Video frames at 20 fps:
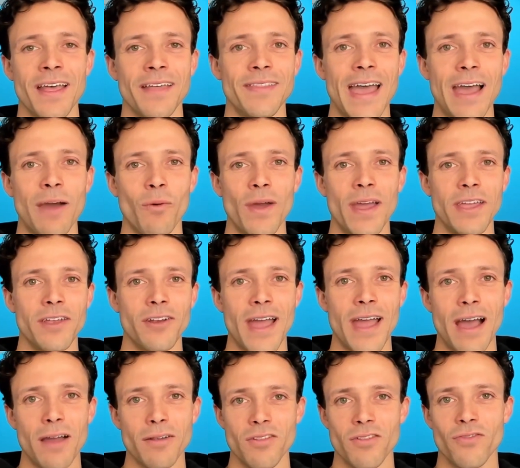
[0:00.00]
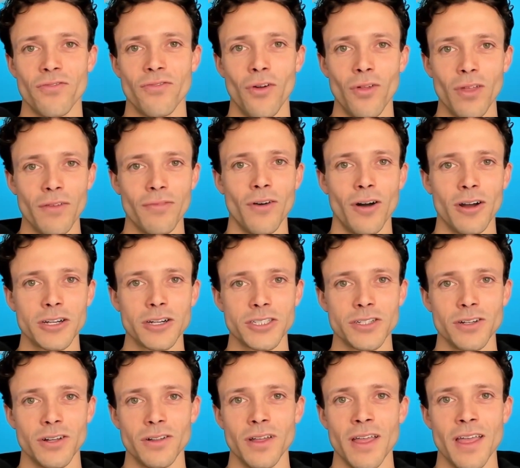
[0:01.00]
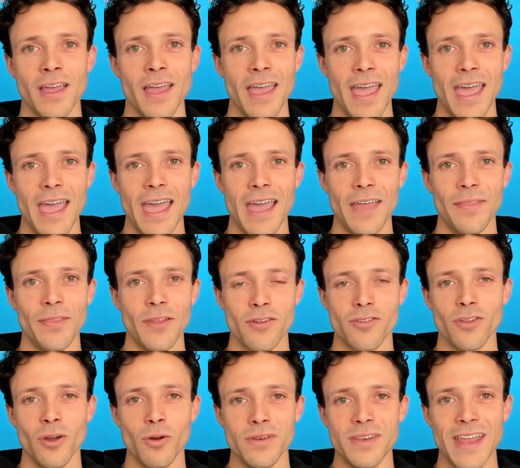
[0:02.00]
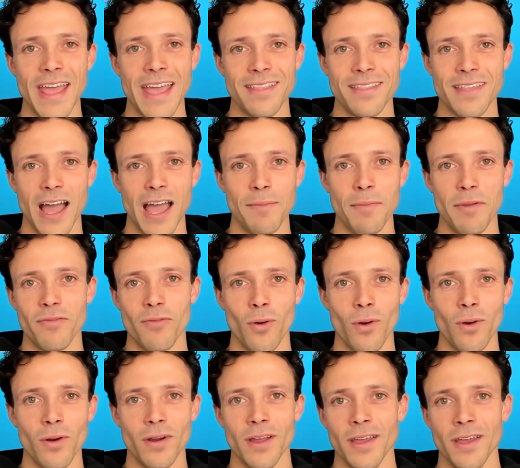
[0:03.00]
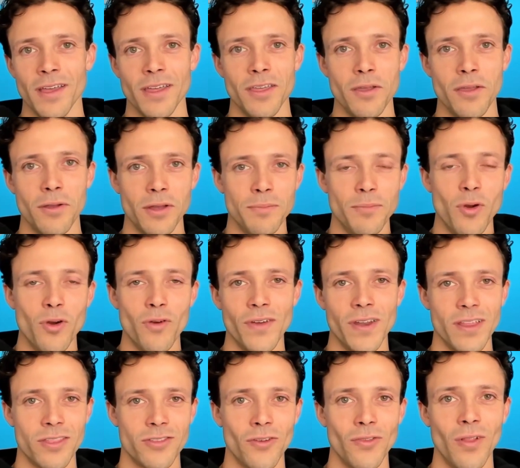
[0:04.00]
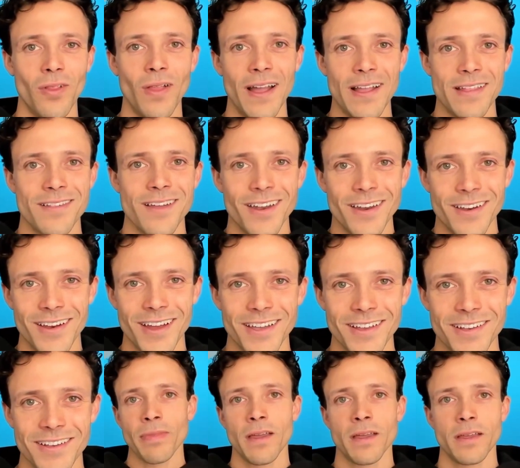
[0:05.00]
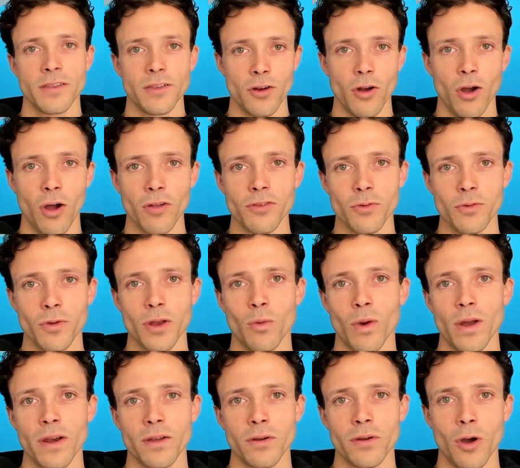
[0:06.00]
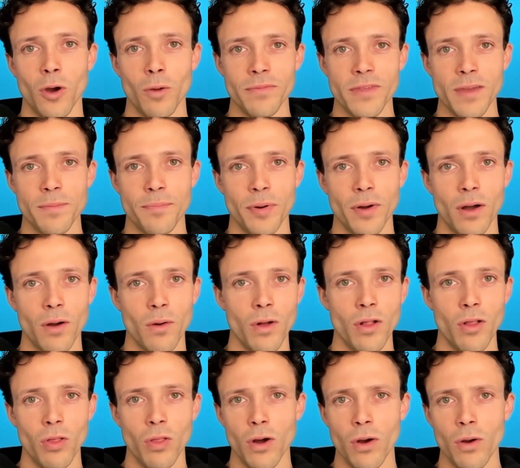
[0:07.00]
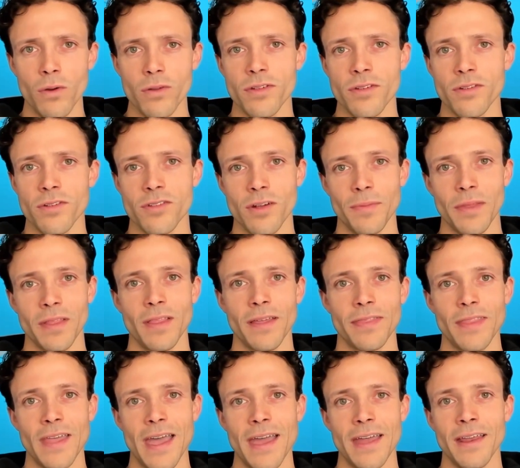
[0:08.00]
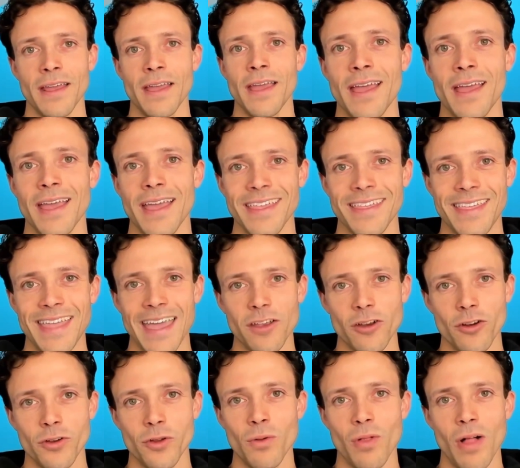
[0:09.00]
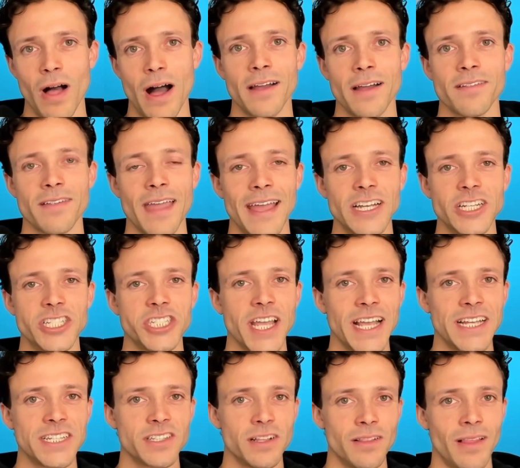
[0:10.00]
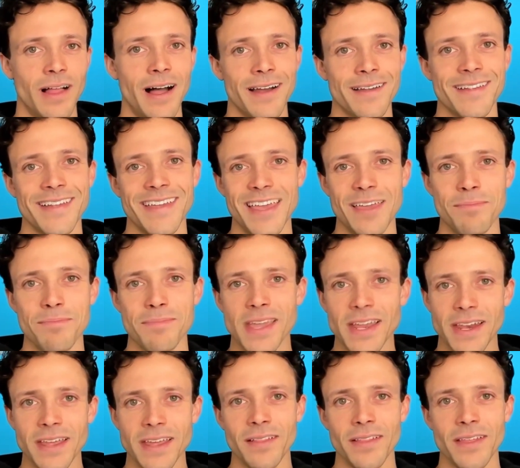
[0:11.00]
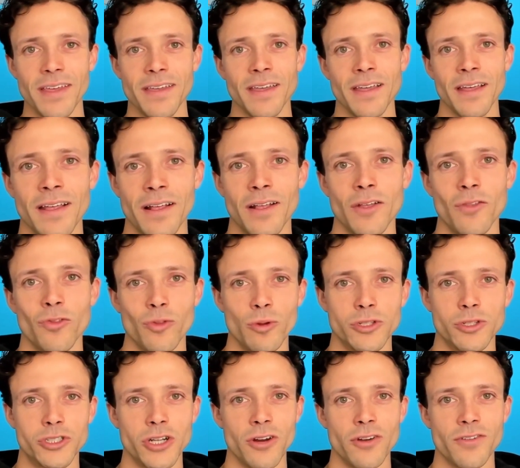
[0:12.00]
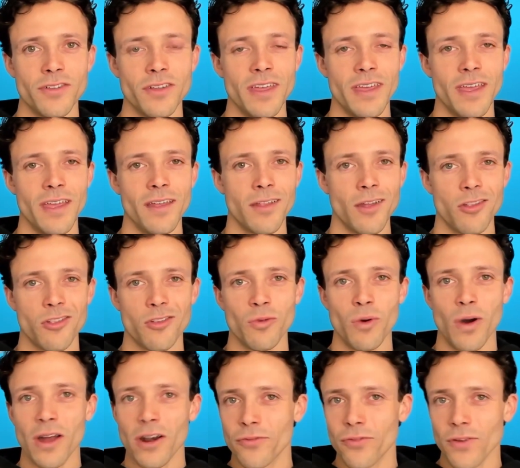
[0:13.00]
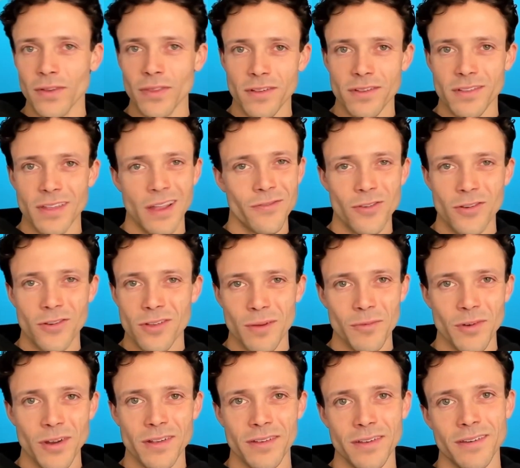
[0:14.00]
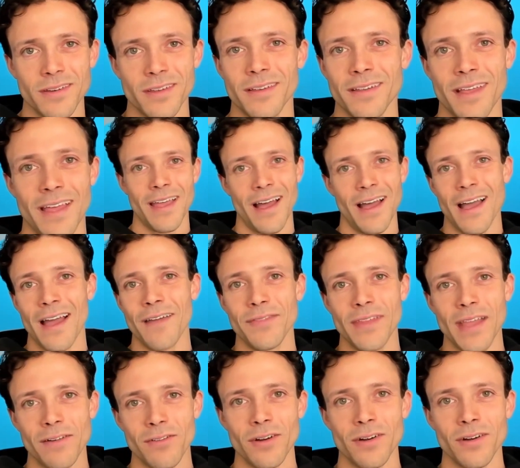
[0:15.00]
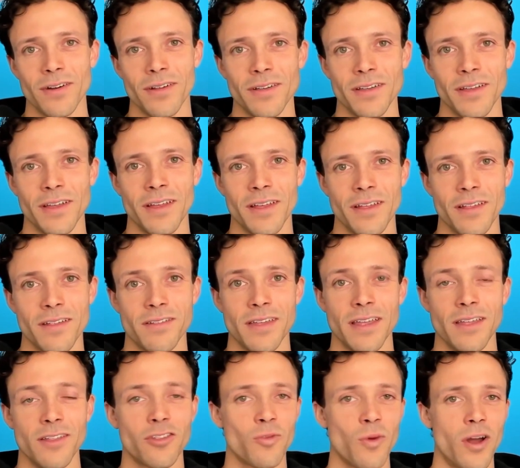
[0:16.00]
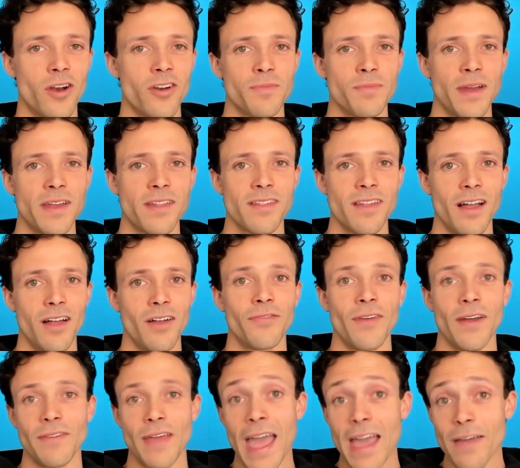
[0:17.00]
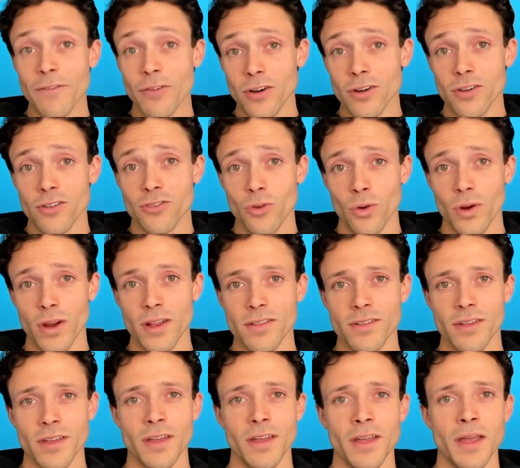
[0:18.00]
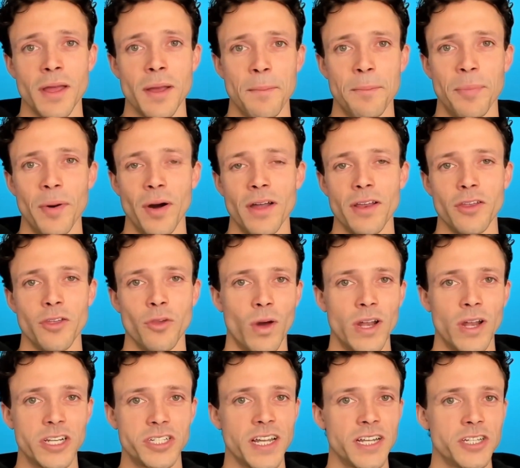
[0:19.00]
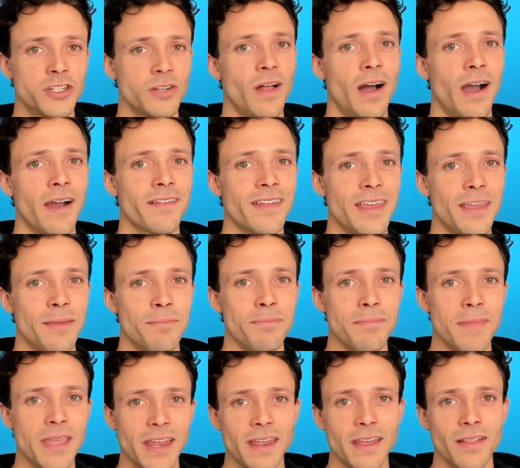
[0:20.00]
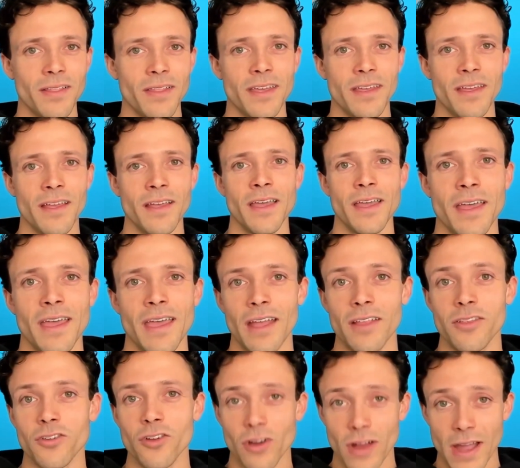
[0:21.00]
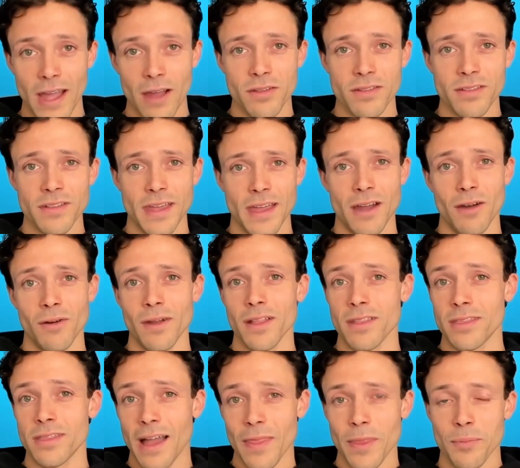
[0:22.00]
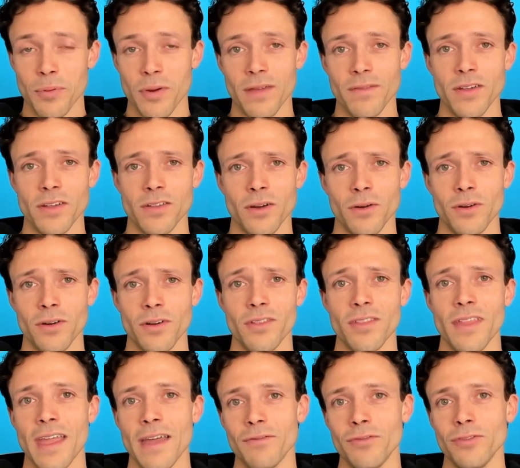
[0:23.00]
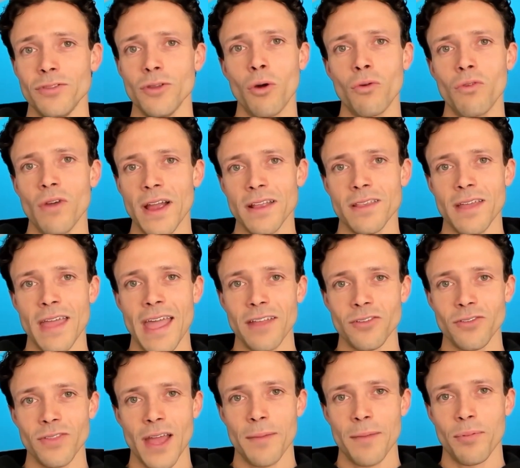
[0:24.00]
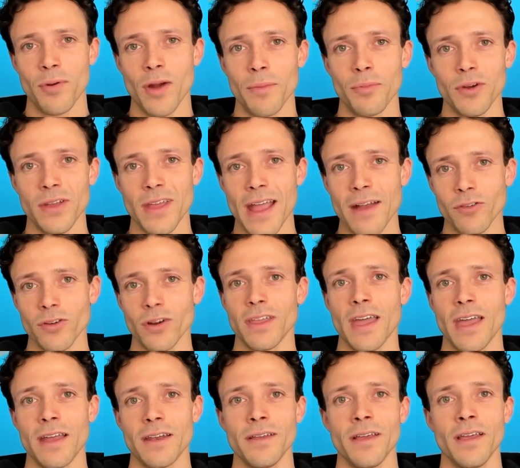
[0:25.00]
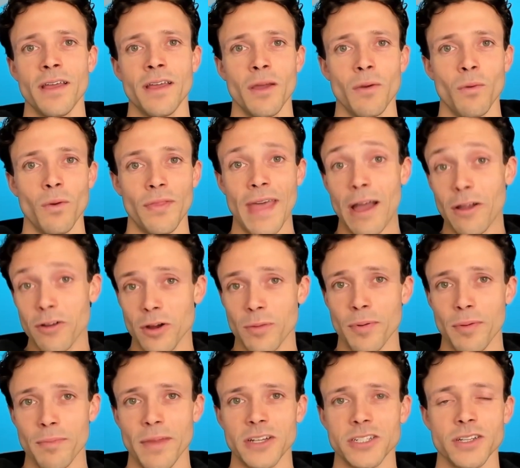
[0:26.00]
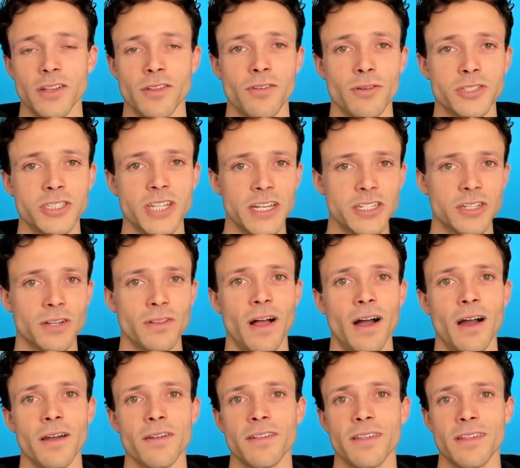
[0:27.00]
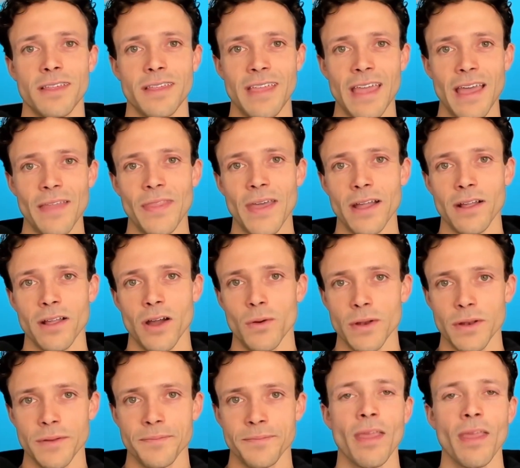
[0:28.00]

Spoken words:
That way your house is fully functional and there's no dead time before you can move in and turn the lights on at night. You're also going to want to go to Home Depot, Lowe's, something like that, get your new locks and change the locks immediately. New Jersey is a squatter friendly state for some reason. I've never seen squatters myself. I have heard stories, but you want to change your locks immediately. It's your house now. It's not the previous owners. They have no right to enter that property ever again without your permission. So change your locks, get that going.